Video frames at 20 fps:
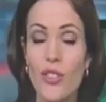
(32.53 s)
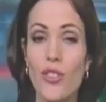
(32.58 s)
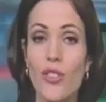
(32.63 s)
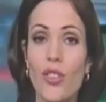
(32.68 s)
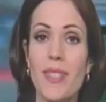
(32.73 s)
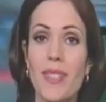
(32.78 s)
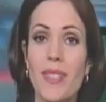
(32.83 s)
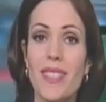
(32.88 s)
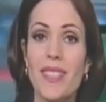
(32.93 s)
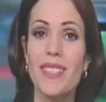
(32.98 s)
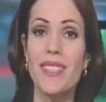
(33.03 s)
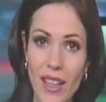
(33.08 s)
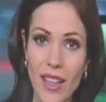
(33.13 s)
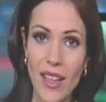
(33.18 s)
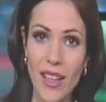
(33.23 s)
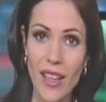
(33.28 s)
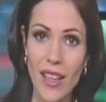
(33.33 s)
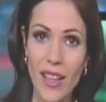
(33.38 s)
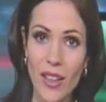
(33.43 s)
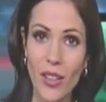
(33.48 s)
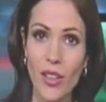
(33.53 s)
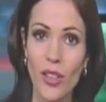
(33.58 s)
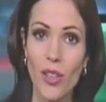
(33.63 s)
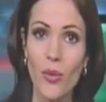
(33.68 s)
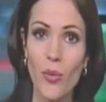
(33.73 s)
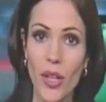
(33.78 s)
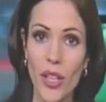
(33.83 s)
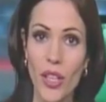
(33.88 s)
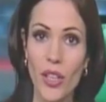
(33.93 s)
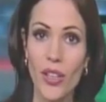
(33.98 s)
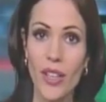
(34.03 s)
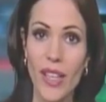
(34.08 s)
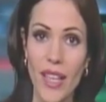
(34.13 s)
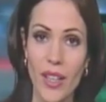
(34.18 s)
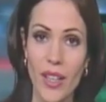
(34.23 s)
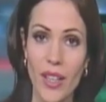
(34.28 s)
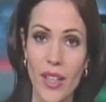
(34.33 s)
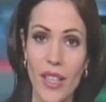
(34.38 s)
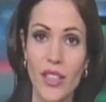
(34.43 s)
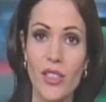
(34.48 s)
so you must tailor what you're
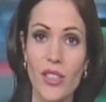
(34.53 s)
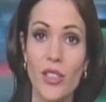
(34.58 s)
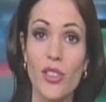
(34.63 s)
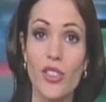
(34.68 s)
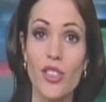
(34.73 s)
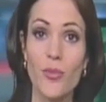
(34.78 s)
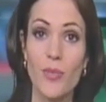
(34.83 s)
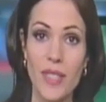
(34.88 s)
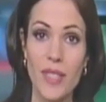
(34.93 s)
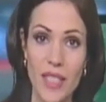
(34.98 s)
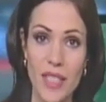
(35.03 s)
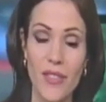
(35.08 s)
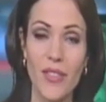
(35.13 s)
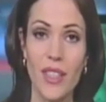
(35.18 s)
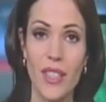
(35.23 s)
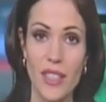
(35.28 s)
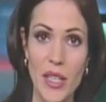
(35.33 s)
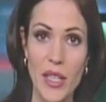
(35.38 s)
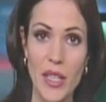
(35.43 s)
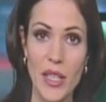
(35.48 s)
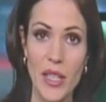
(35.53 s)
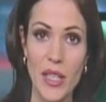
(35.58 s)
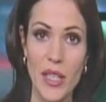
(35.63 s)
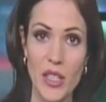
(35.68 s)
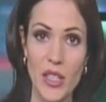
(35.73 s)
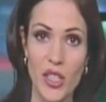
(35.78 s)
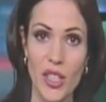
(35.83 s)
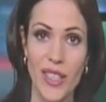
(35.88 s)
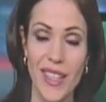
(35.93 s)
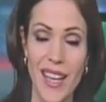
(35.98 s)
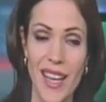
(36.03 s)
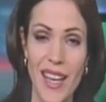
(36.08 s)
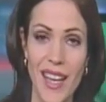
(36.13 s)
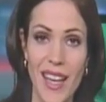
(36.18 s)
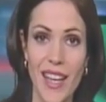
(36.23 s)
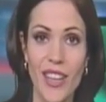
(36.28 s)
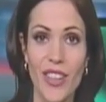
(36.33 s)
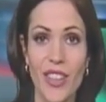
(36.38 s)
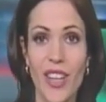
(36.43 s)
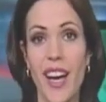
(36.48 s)
hearing to your specific situation.
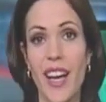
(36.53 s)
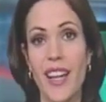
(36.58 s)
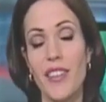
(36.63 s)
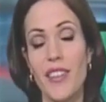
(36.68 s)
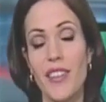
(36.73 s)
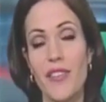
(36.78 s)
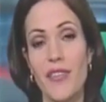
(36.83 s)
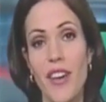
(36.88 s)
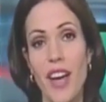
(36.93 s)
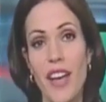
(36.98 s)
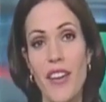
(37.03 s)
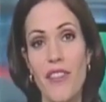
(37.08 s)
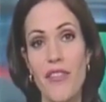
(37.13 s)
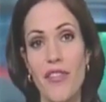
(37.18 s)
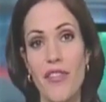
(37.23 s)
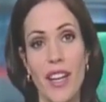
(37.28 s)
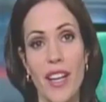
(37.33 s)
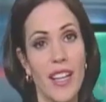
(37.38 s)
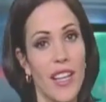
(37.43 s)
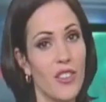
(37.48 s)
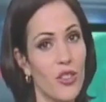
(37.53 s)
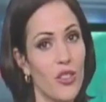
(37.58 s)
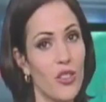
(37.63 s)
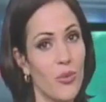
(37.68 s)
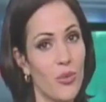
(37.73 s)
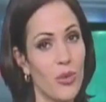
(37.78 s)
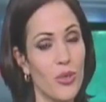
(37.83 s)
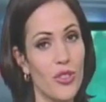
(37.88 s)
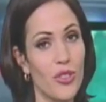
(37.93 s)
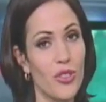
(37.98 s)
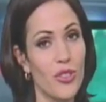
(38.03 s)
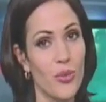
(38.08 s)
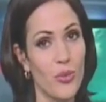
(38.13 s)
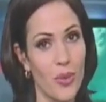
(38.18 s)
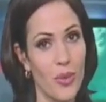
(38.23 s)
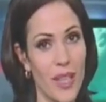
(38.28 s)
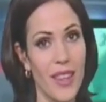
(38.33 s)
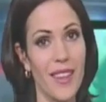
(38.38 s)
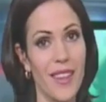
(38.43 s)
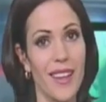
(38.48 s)
Here to highlight 5 financial rules
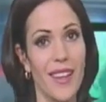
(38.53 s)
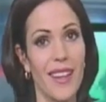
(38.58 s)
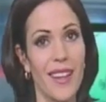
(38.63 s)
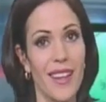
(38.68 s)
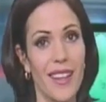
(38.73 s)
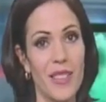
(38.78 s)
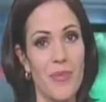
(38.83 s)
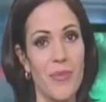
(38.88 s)
to rethink